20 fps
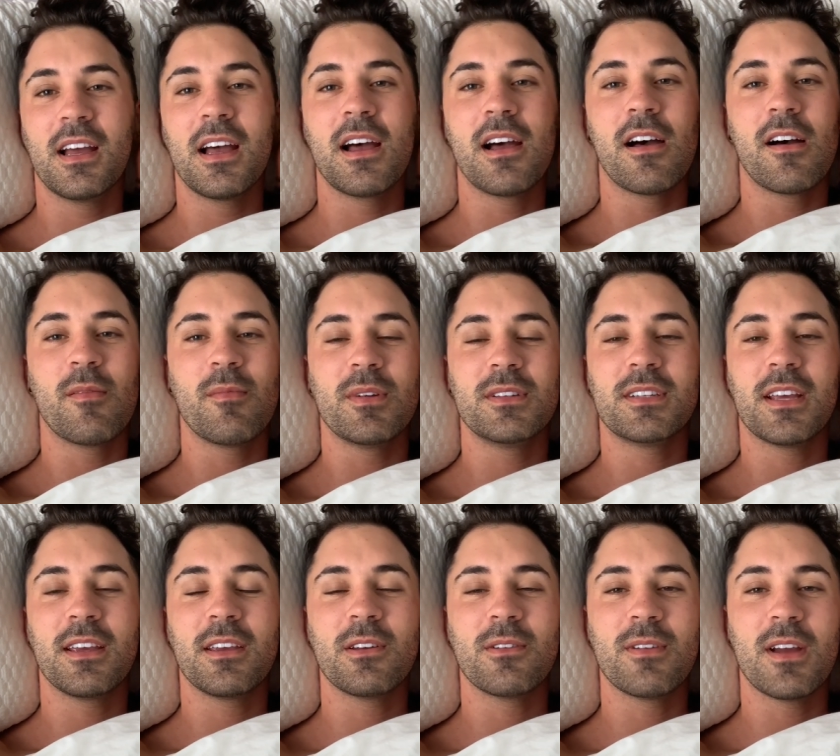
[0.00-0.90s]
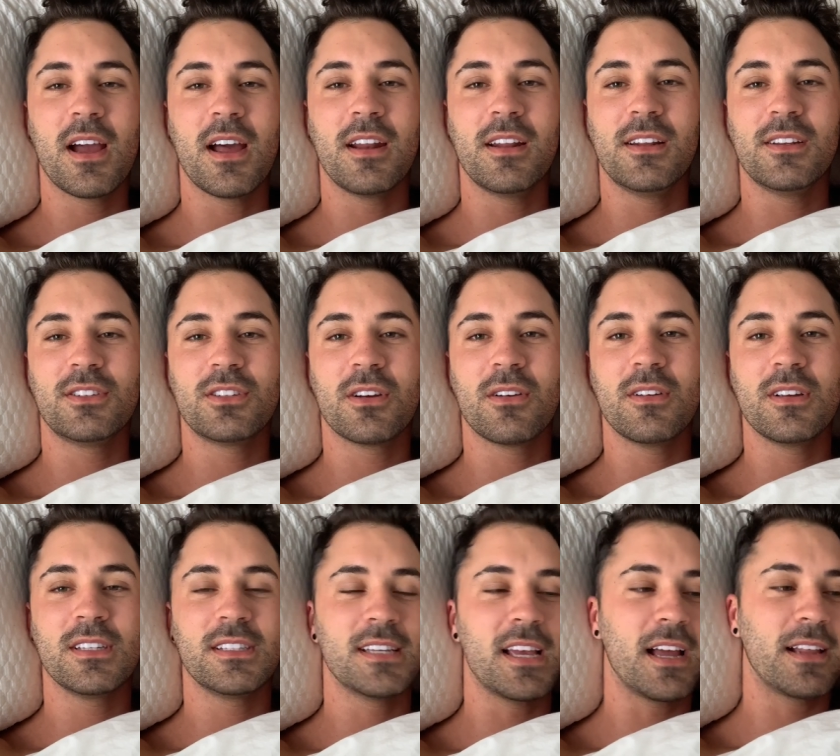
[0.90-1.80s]
um, and take you around and show
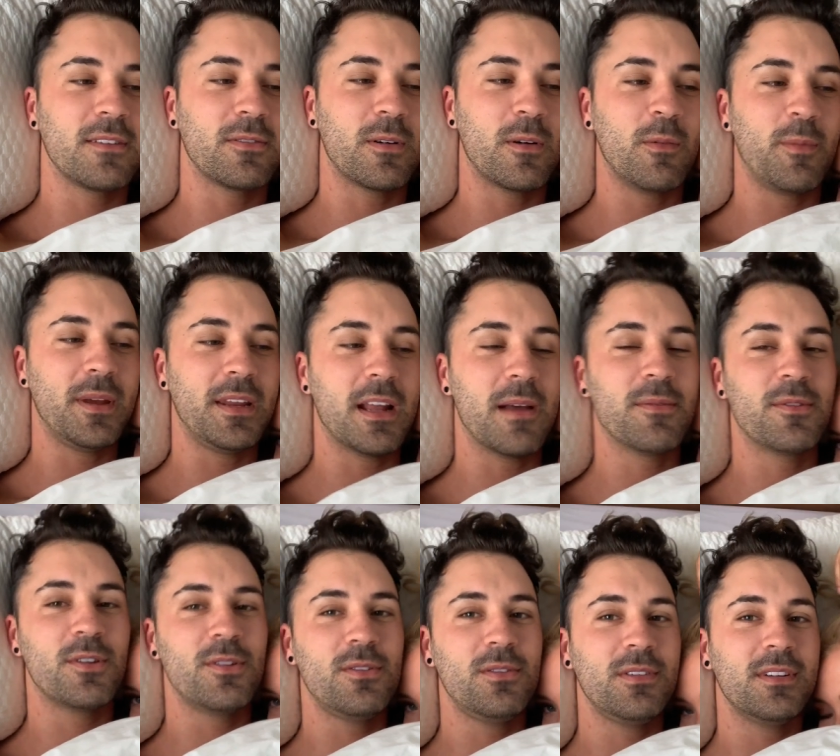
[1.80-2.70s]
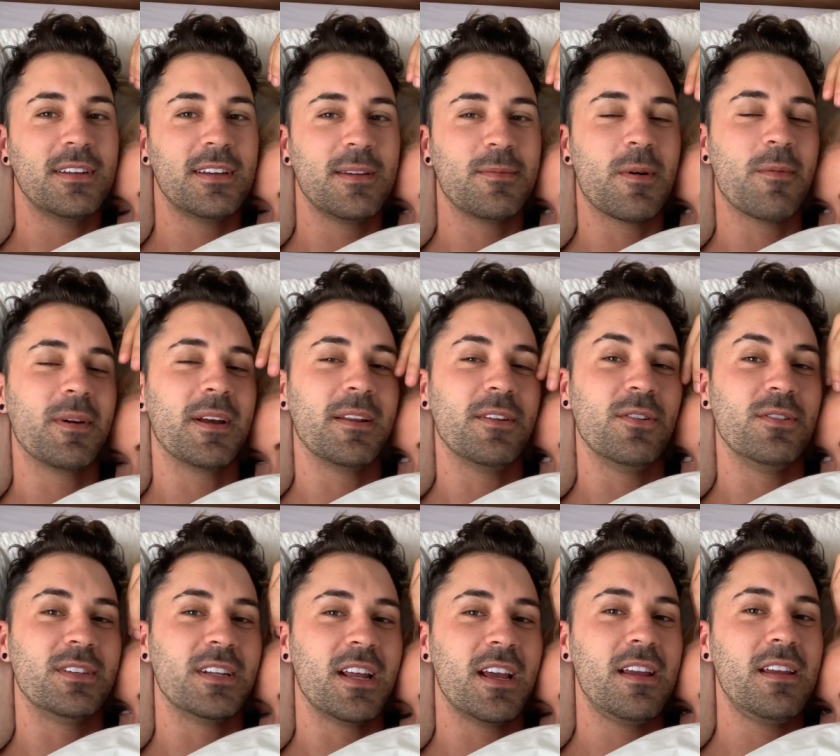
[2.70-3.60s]
exactly what we've been up to and what we're going to
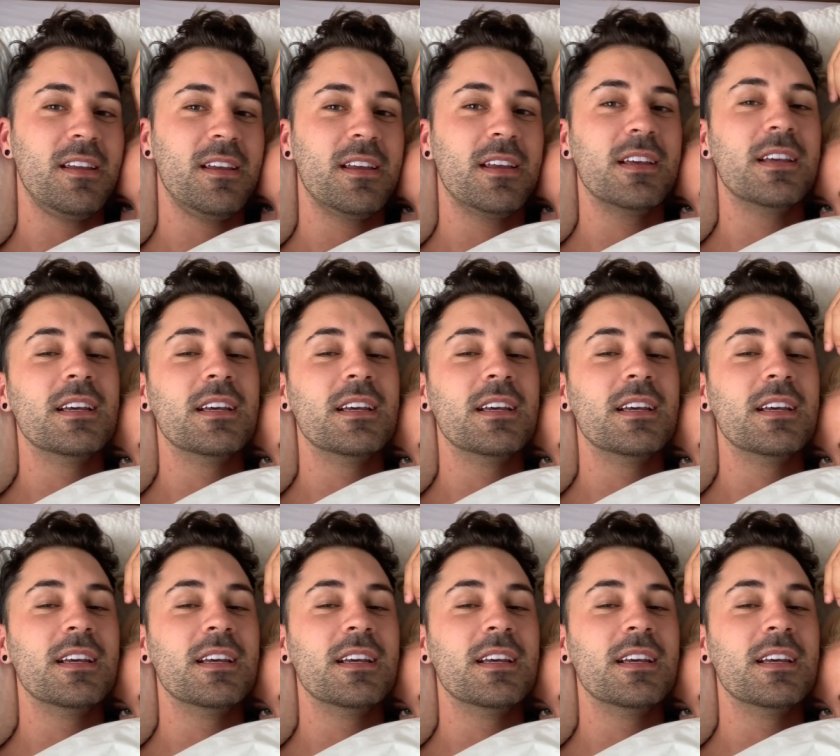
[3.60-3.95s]
do today.